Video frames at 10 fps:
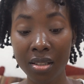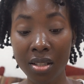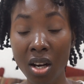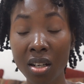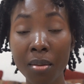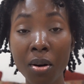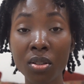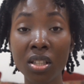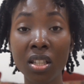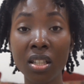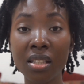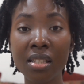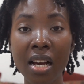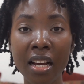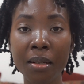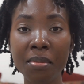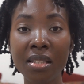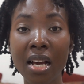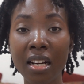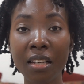Talk about your good times.
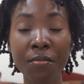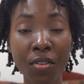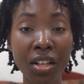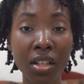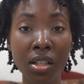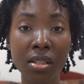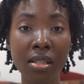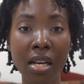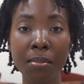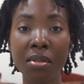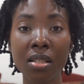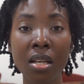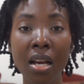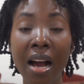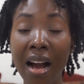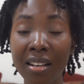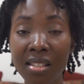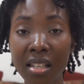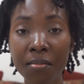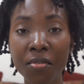Thank Him for your good times.
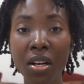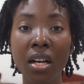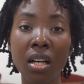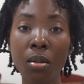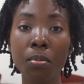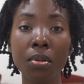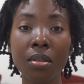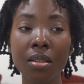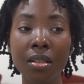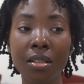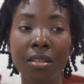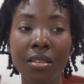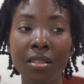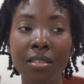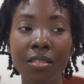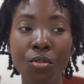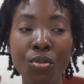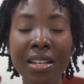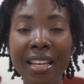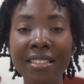Ask Him for help.
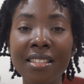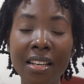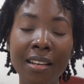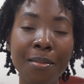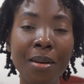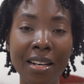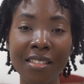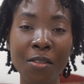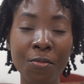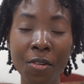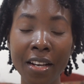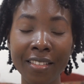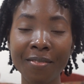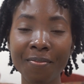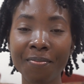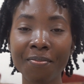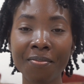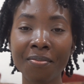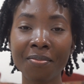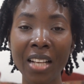Relate to Him as a friend,
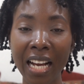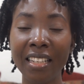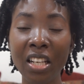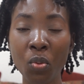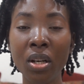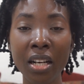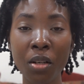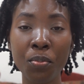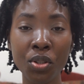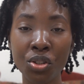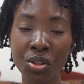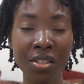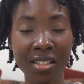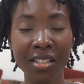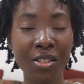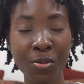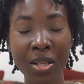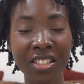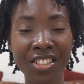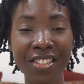and He will help you through your
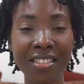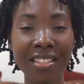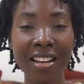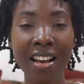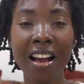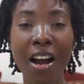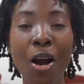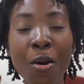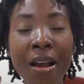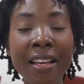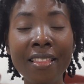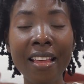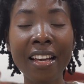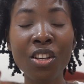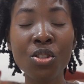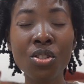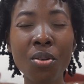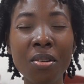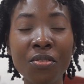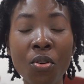situations. Alright, thank you so
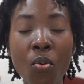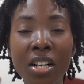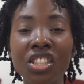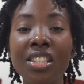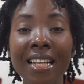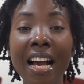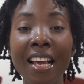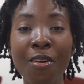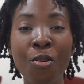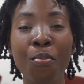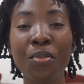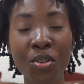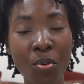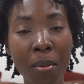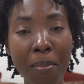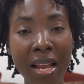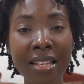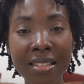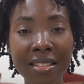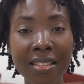much for watching. I hope you were
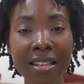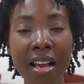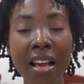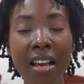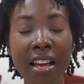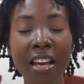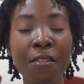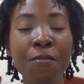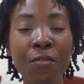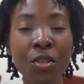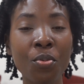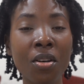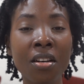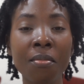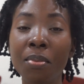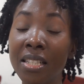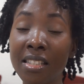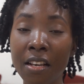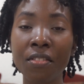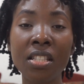blessed. If you were, please
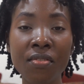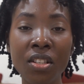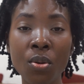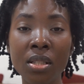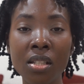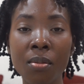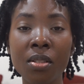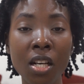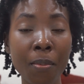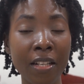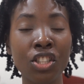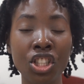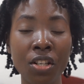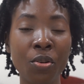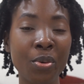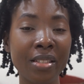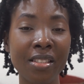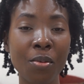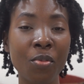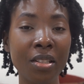give this video a thumbs up and share it with
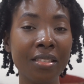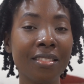someone.